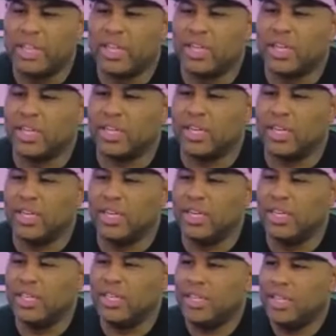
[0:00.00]
to look
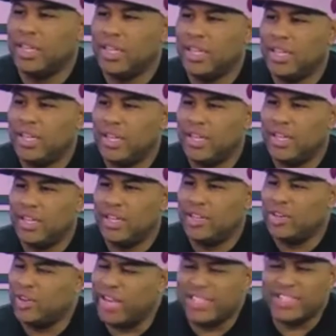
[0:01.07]
good,
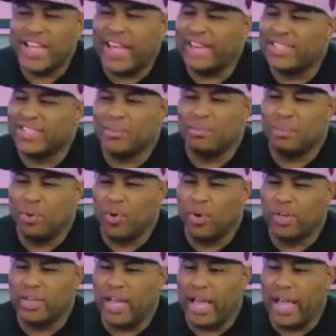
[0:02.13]
that's not as
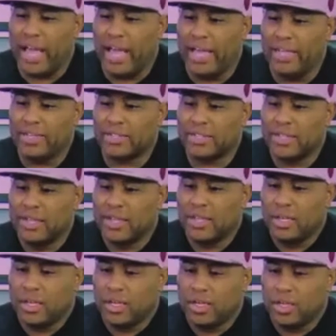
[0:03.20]
important as
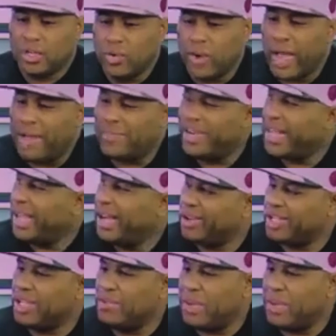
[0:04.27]
you having a healthy